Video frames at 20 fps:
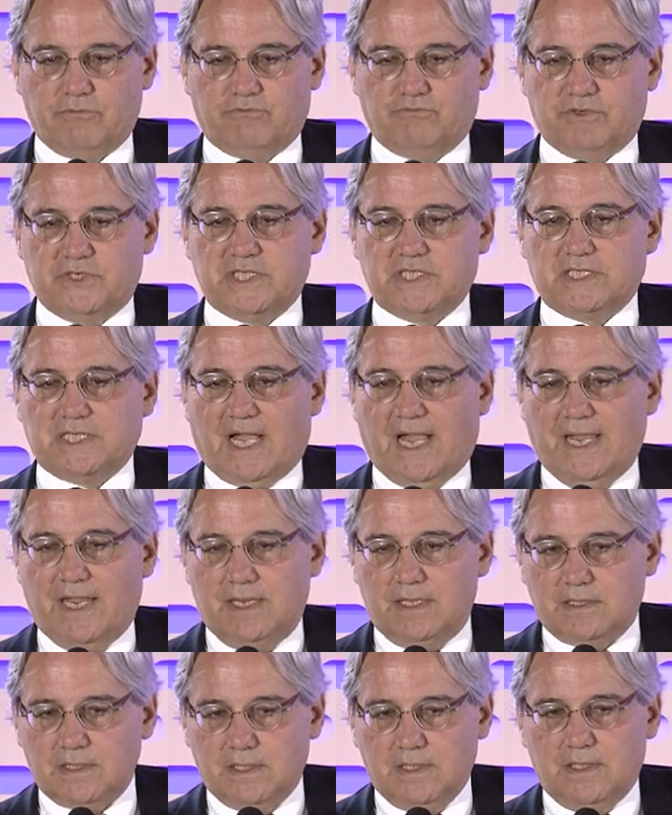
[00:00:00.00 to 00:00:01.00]

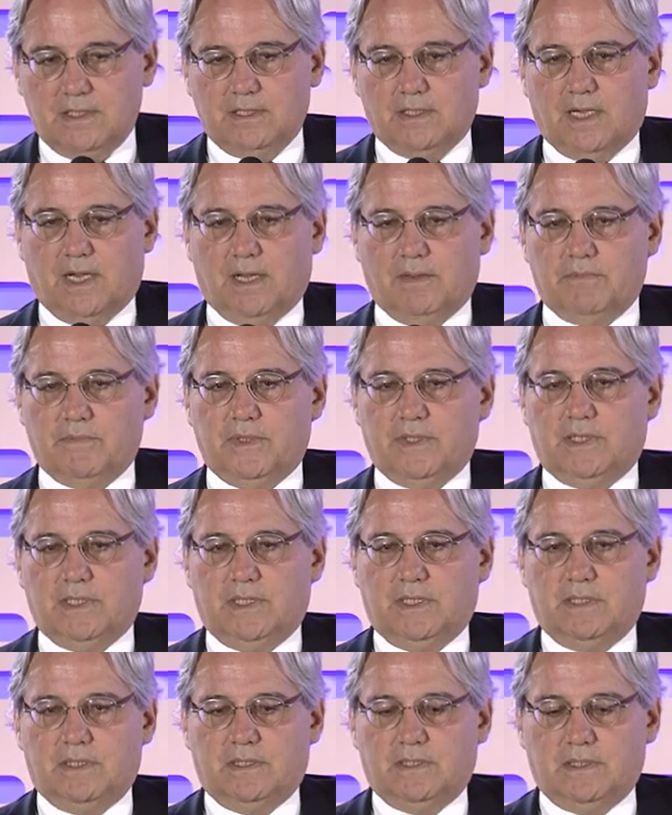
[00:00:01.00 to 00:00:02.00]
recite
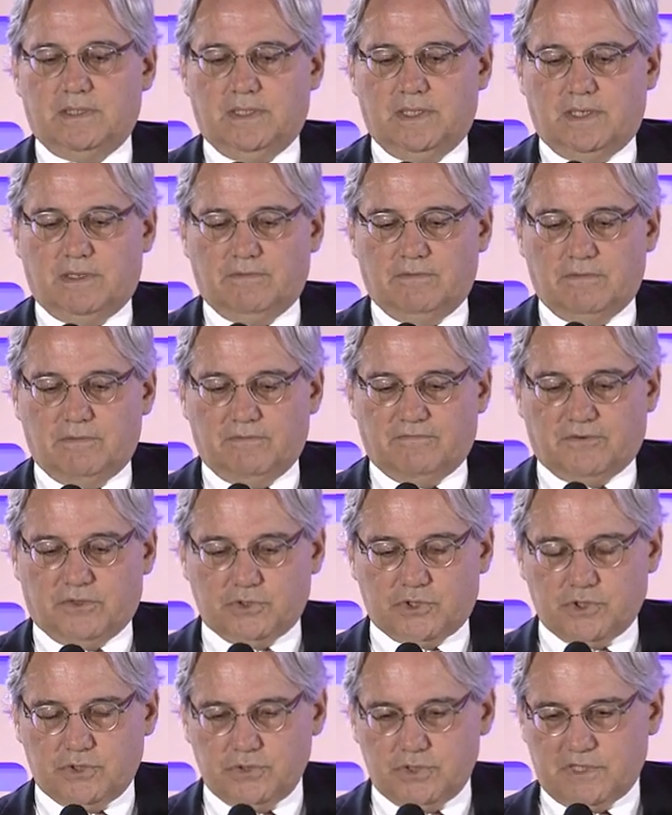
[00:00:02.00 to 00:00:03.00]
the
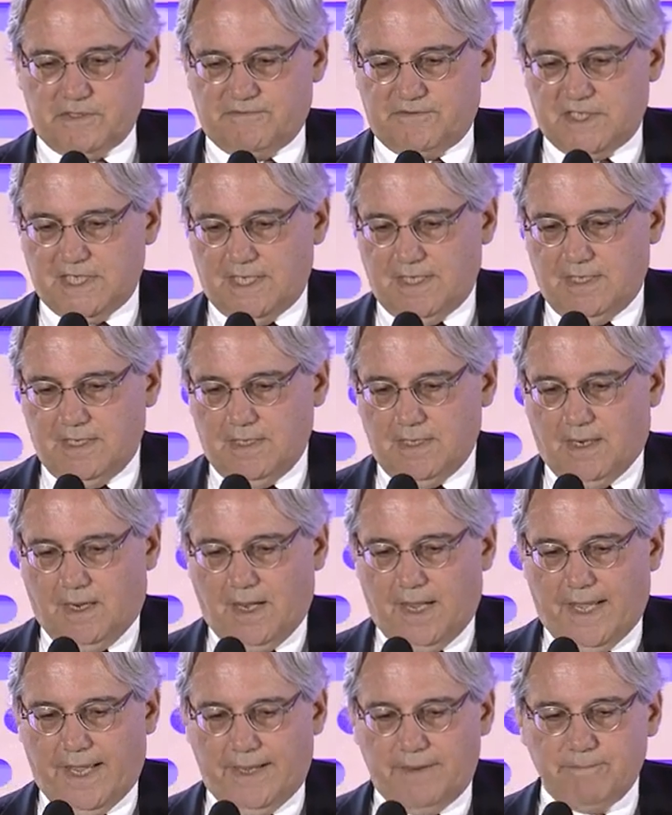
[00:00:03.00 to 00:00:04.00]
virtues of
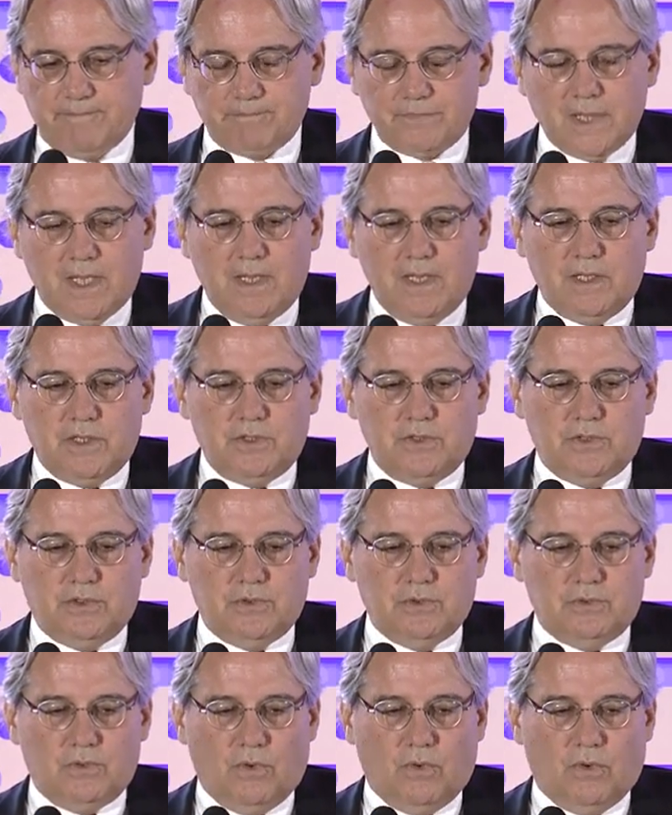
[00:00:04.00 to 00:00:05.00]
DEI,
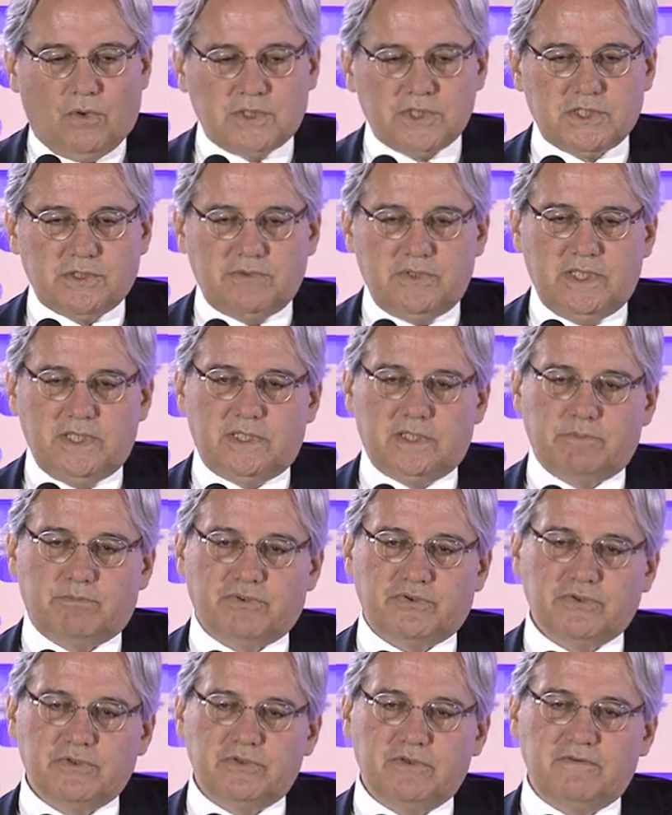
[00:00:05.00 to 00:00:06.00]
you also need to
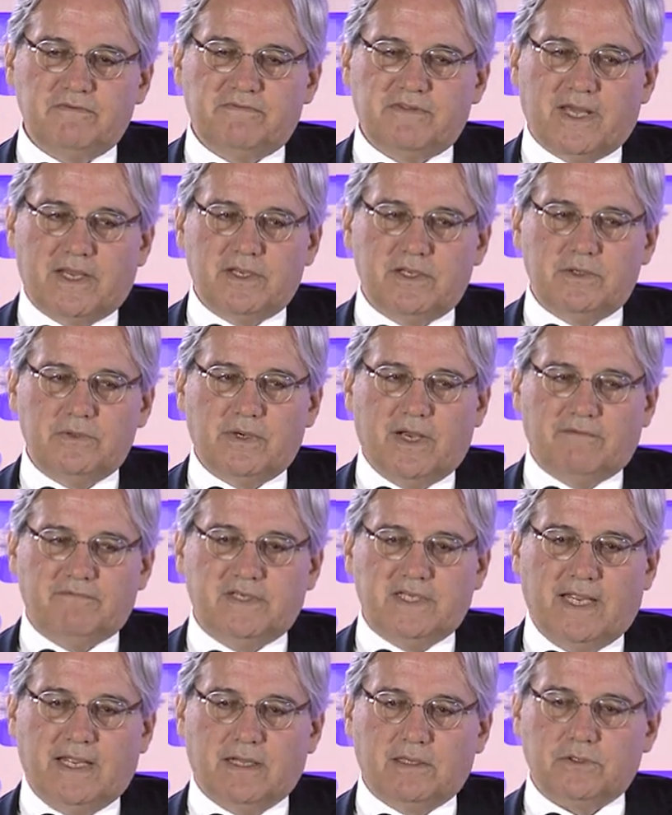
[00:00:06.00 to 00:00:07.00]
prove that you have
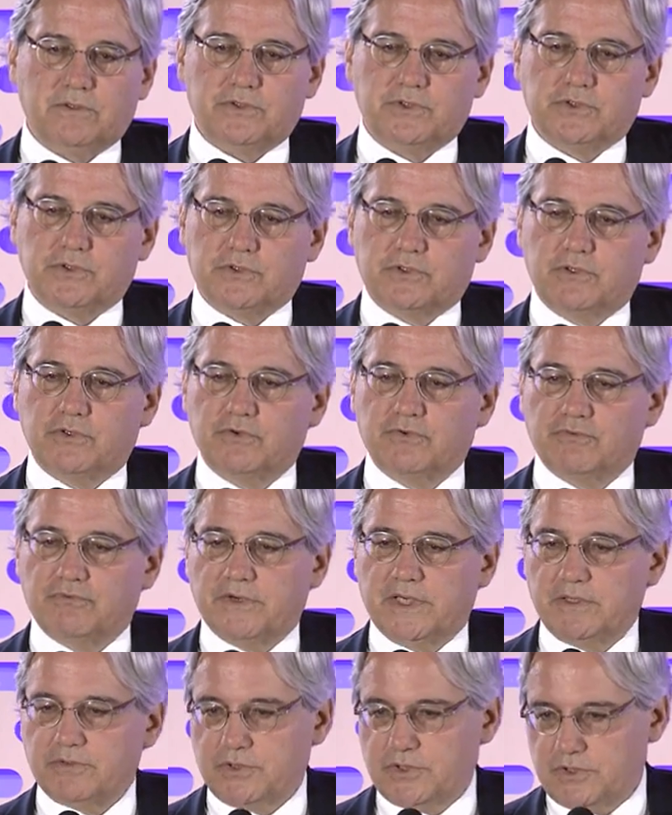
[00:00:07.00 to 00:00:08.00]
tailored your
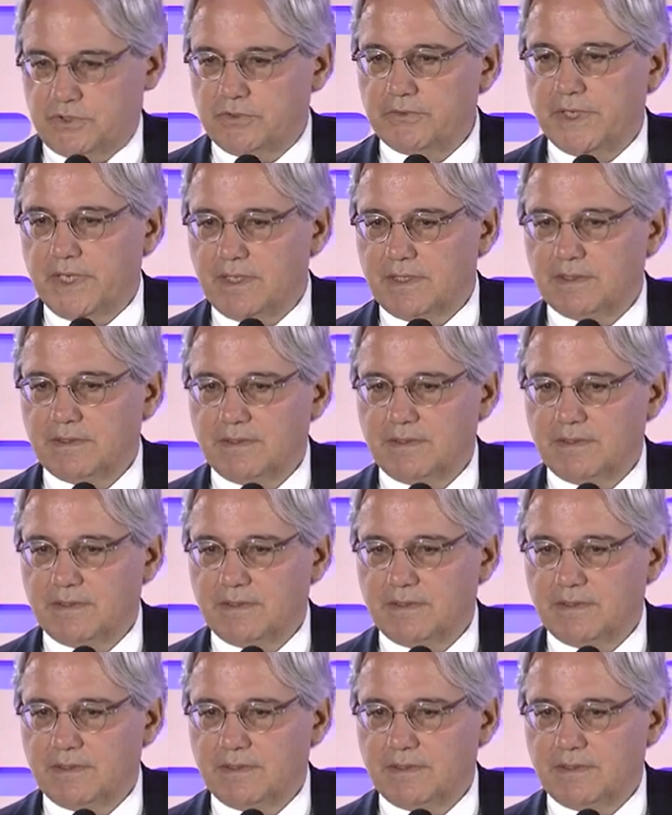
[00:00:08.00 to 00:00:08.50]
career to it.